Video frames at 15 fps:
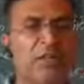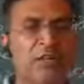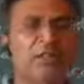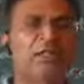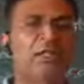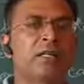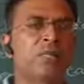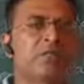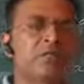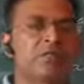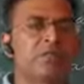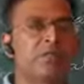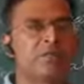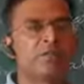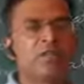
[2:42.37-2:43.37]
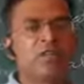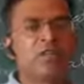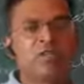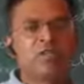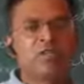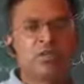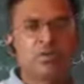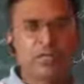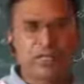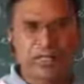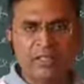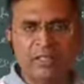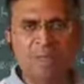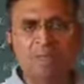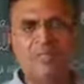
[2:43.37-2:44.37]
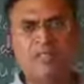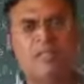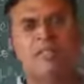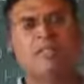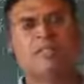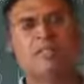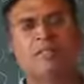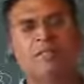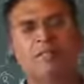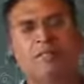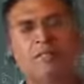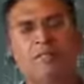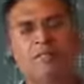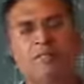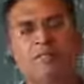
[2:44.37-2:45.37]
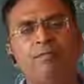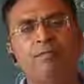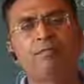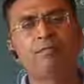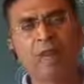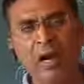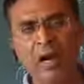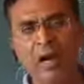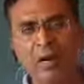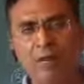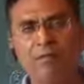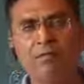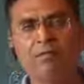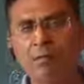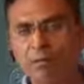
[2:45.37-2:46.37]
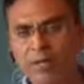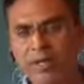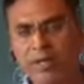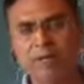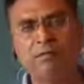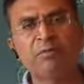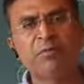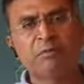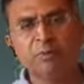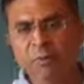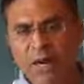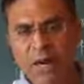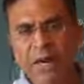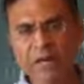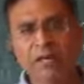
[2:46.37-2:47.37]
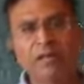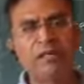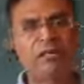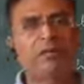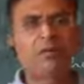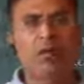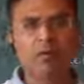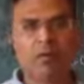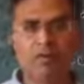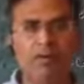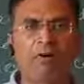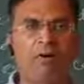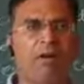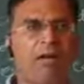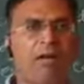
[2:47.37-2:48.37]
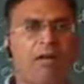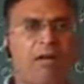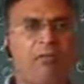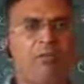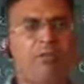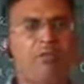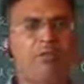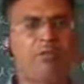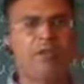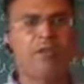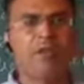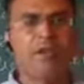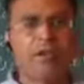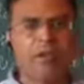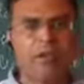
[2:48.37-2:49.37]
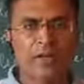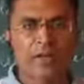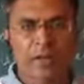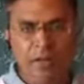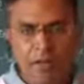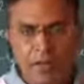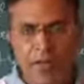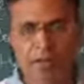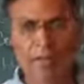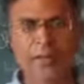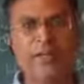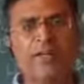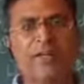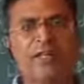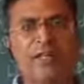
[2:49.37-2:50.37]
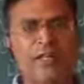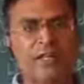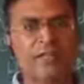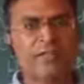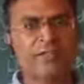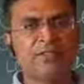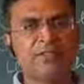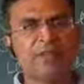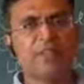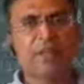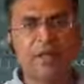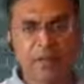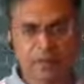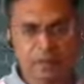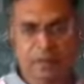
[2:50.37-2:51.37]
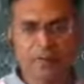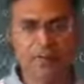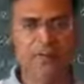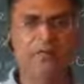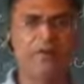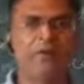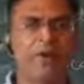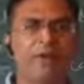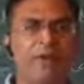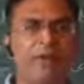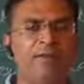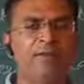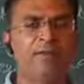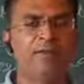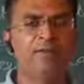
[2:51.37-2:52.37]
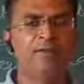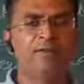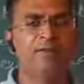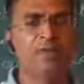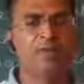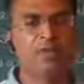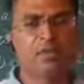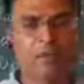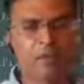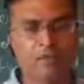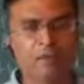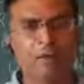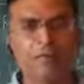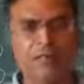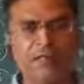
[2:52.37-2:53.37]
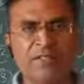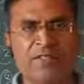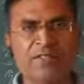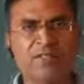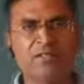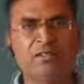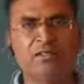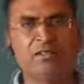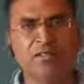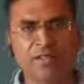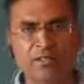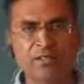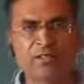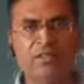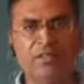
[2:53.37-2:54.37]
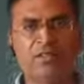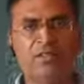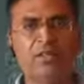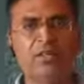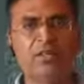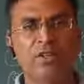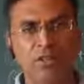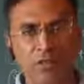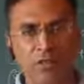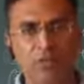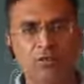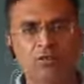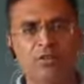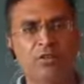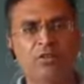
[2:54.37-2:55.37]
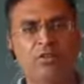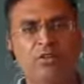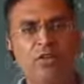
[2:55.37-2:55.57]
databases. So databases are become the part of our life. In every areas, in every field, the database is used,